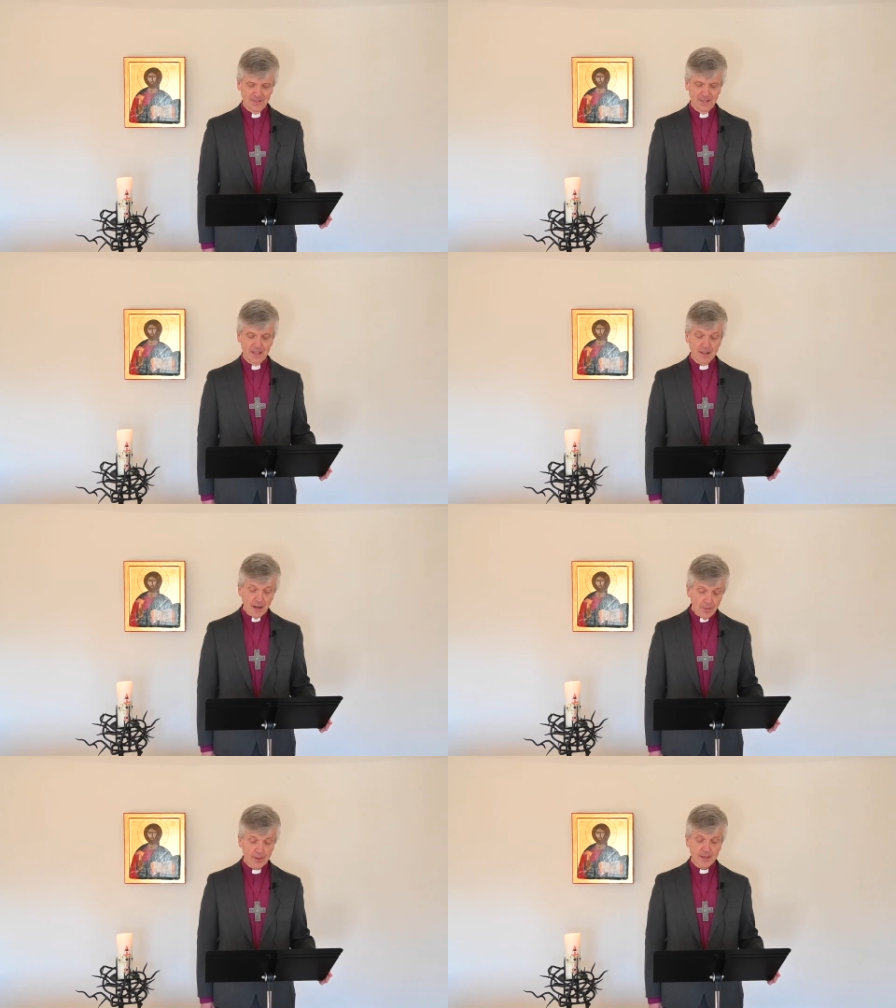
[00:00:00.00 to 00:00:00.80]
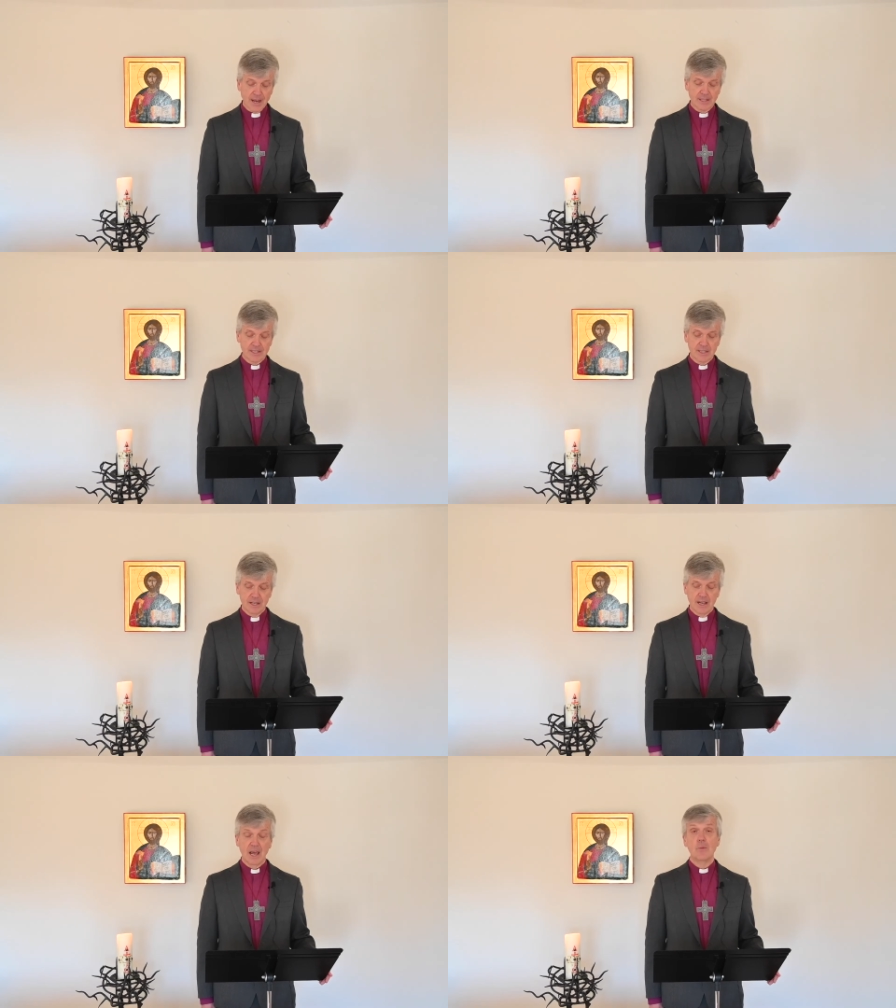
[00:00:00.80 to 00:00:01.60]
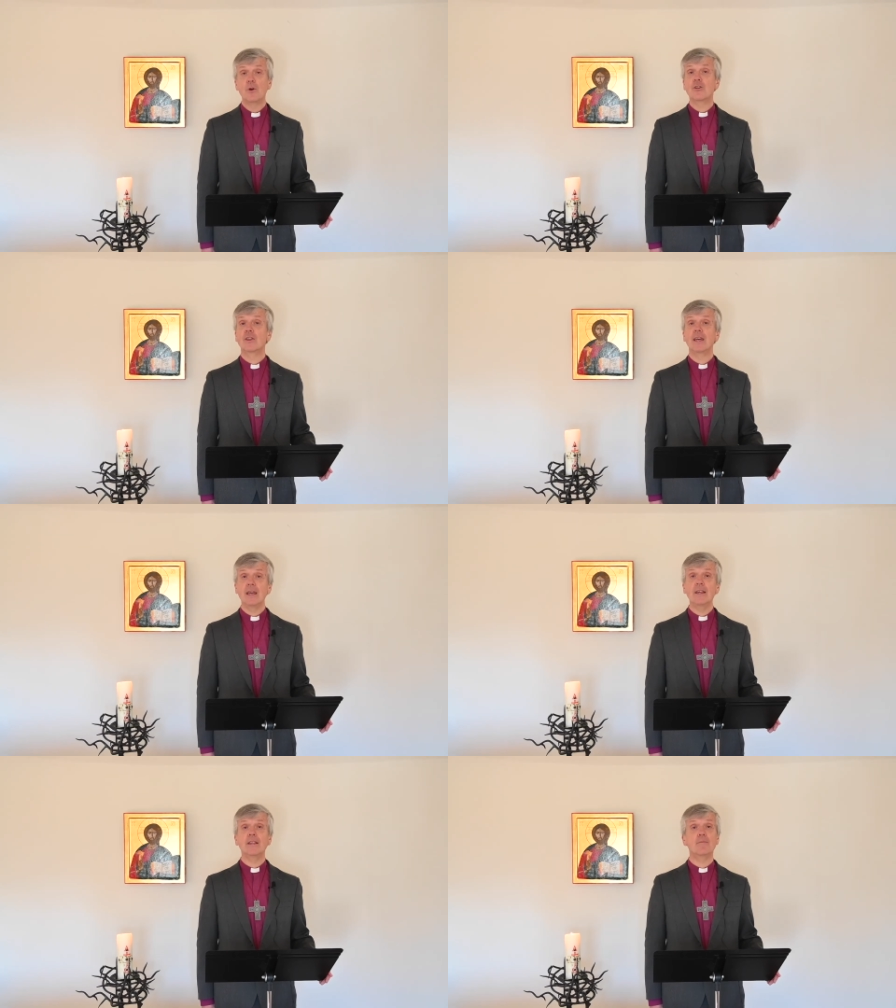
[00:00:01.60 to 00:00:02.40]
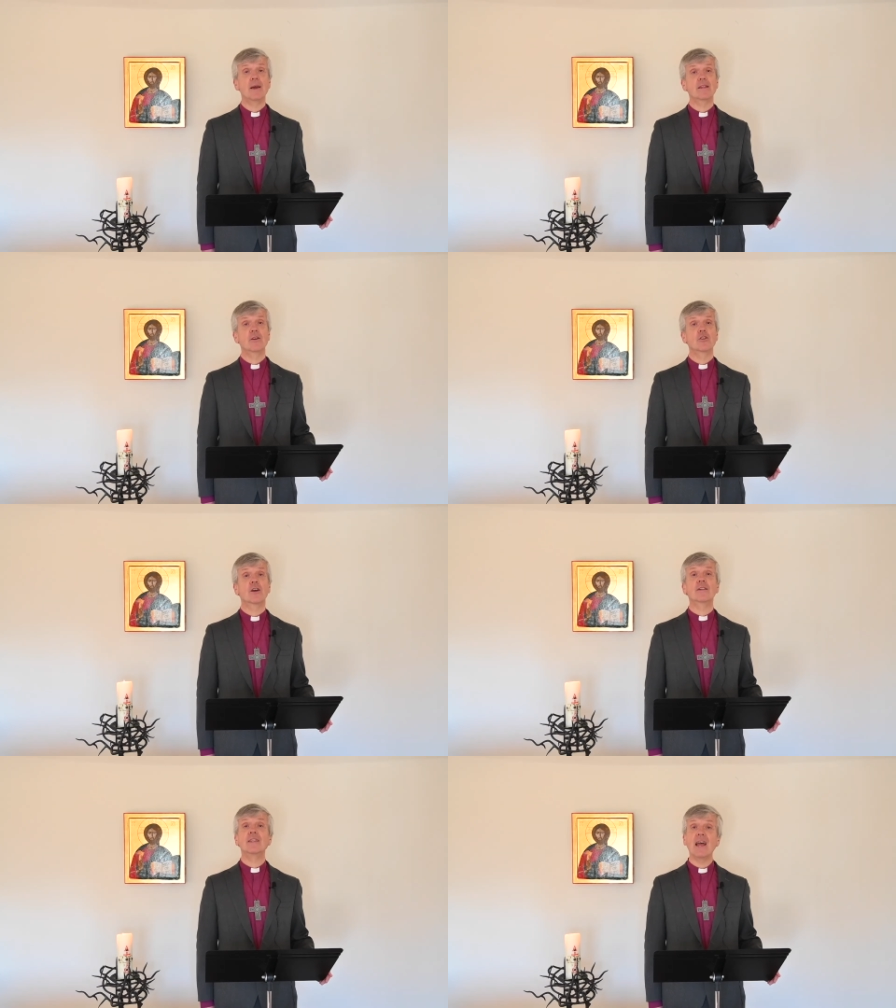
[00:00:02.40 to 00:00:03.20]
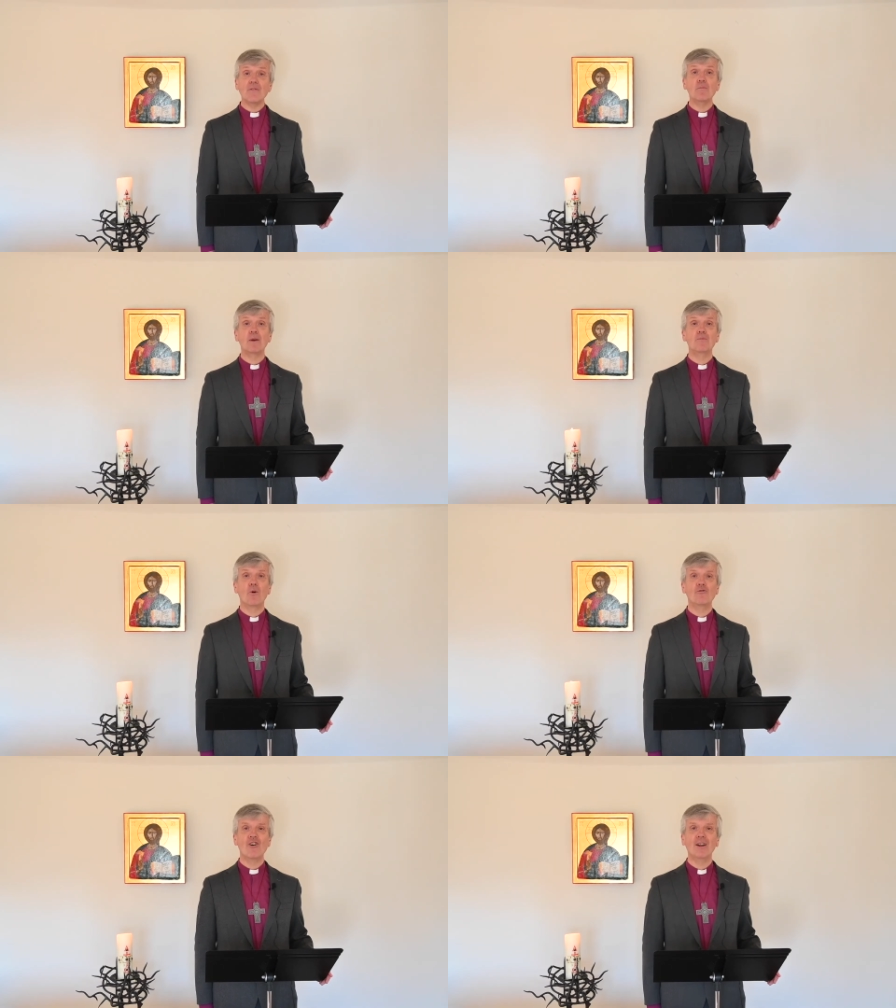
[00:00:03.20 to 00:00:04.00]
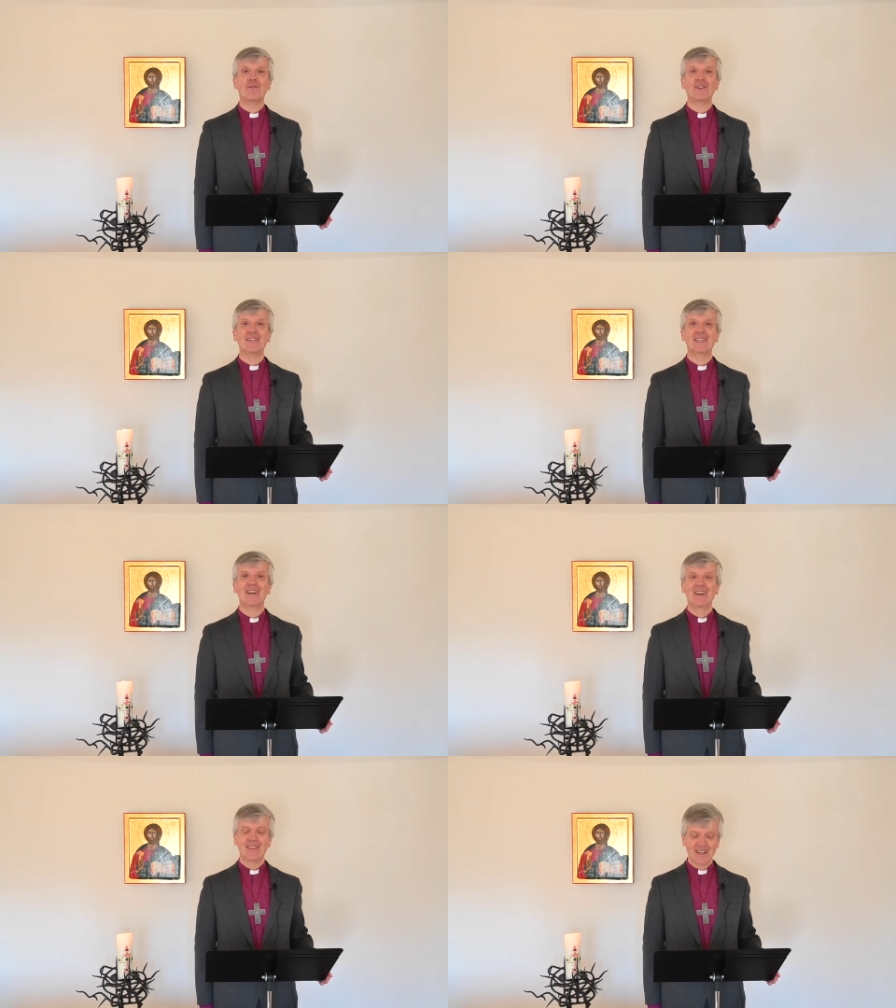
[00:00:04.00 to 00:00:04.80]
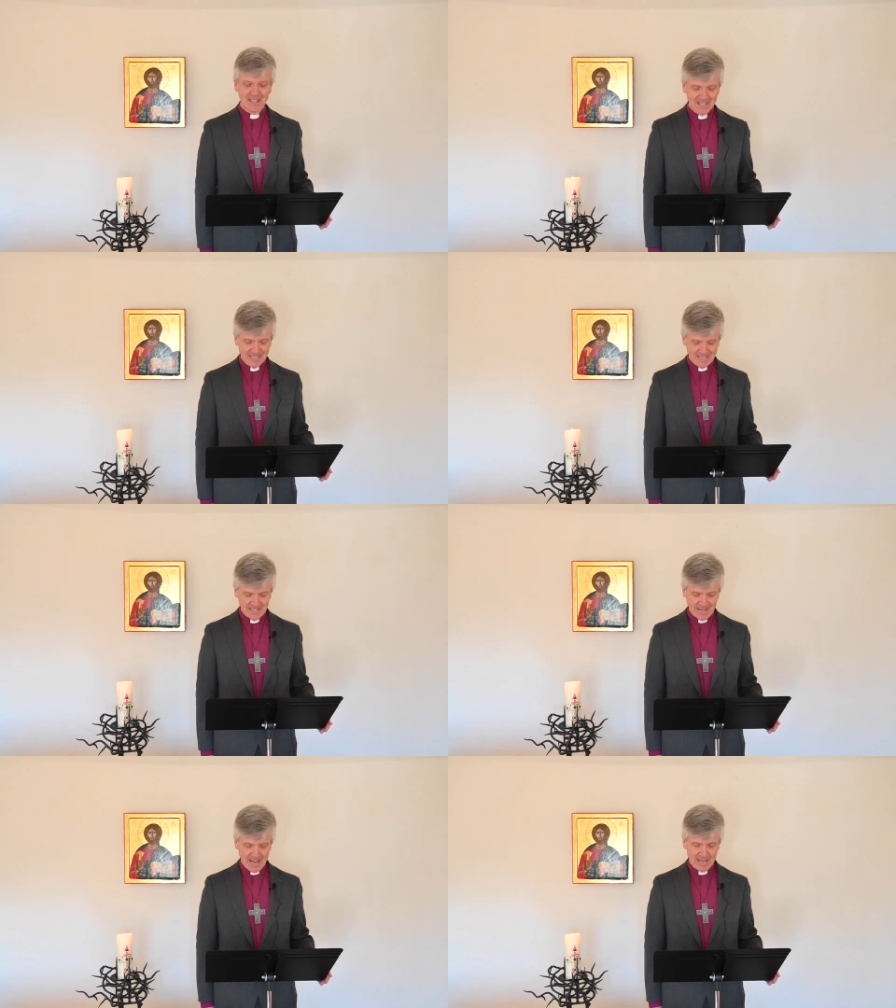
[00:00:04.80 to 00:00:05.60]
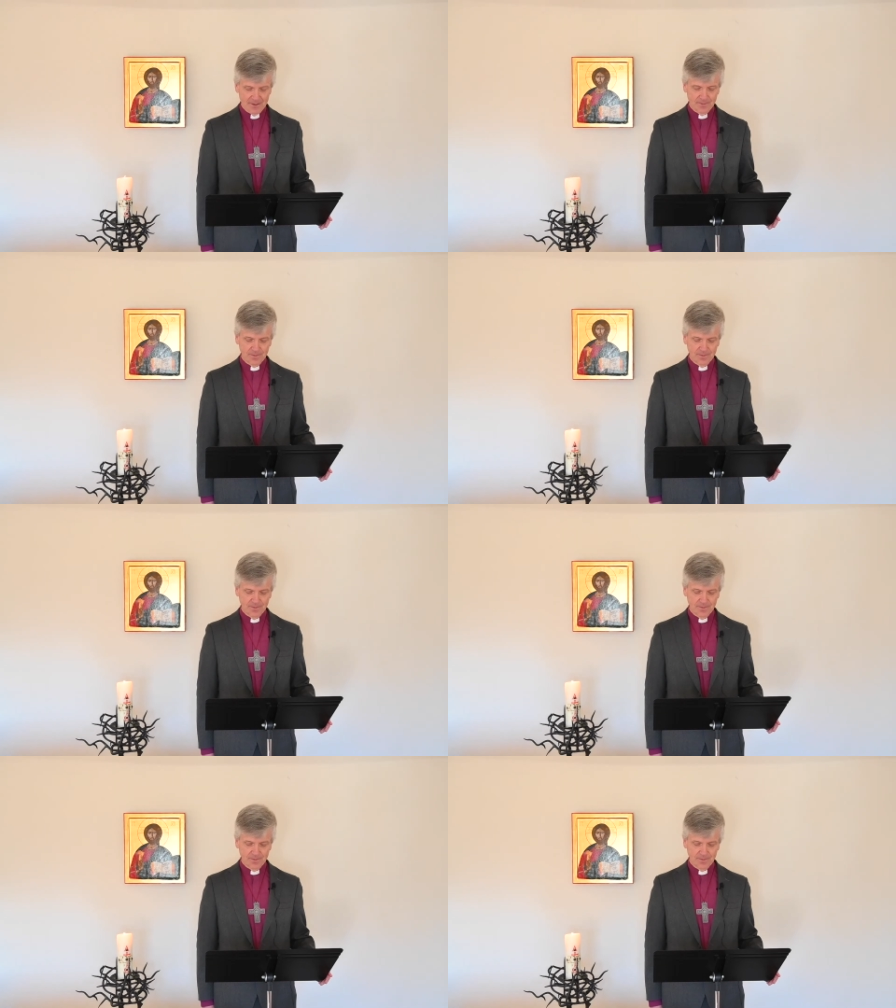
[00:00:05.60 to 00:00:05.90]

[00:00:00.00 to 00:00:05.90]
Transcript: There's another sense in which the Easter message has never been more relevant than it is today